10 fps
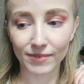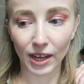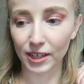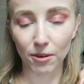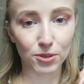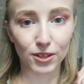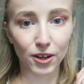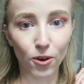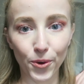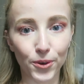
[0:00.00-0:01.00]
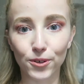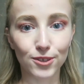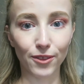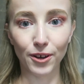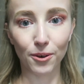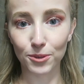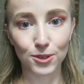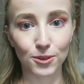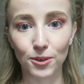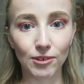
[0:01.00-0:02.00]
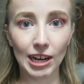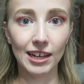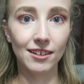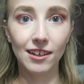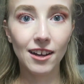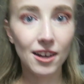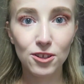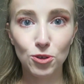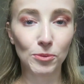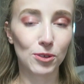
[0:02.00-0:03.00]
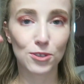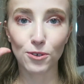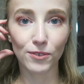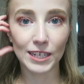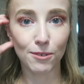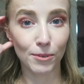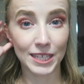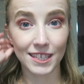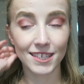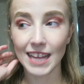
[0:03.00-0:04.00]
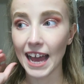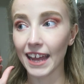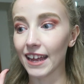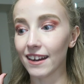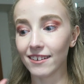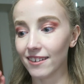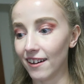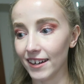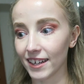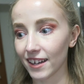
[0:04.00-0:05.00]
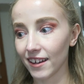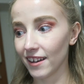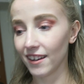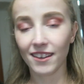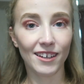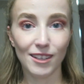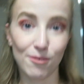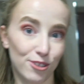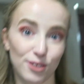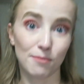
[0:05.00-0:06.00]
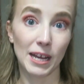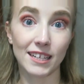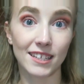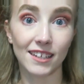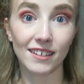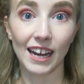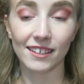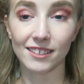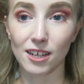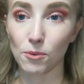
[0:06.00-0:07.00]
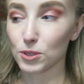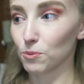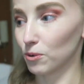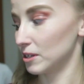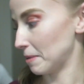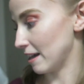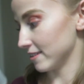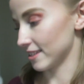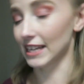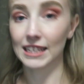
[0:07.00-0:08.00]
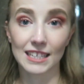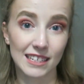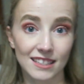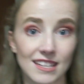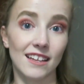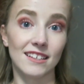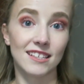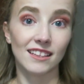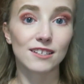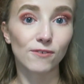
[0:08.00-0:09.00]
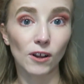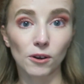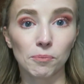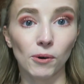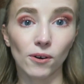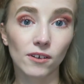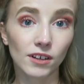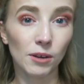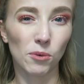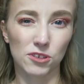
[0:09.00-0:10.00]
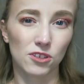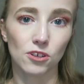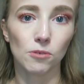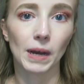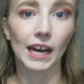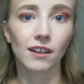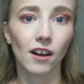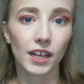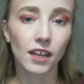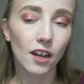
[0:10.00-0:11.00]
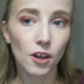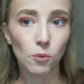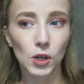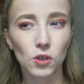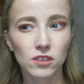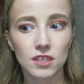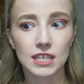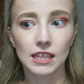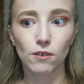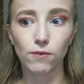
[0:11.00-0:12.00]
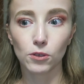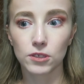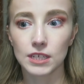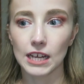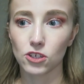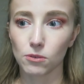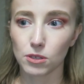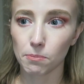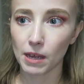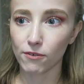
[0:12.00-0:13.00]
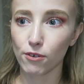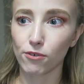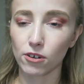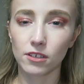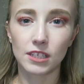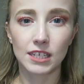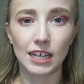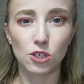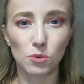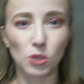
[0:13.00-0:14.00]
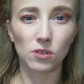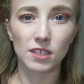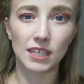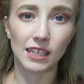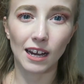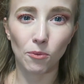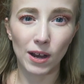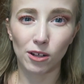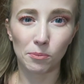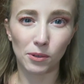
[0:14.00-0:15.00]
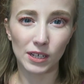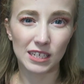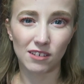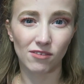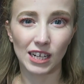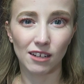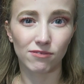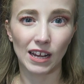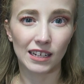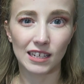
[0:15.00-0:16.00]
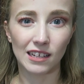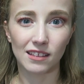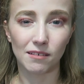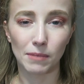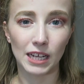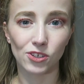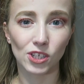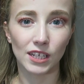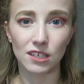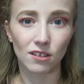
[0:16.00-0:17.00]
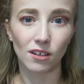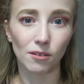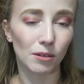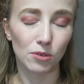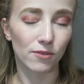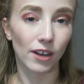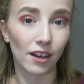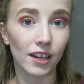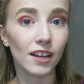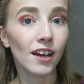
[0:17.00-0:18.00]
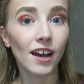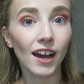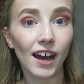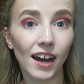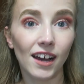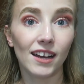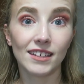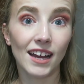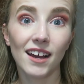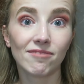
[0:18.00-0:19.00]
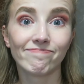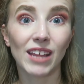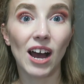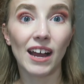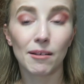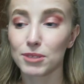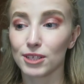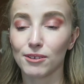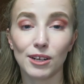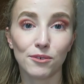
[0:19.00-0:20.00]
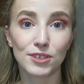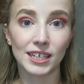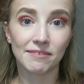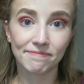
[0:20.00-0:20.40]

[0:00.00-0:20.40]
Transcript: Like, I was, like, hooked on the whole story, and some of the stuff they did was insane, and, like... It was just amazing, and I was worried about our seats. I did say this in this vlog, but it wasn't too bad. Like, we couldn't see the full stage. There was a bit of the front of the stage that we couldn't see that well, but it didn't really affect anything majorly, so it was fine. And yeah, I absolutely loved it.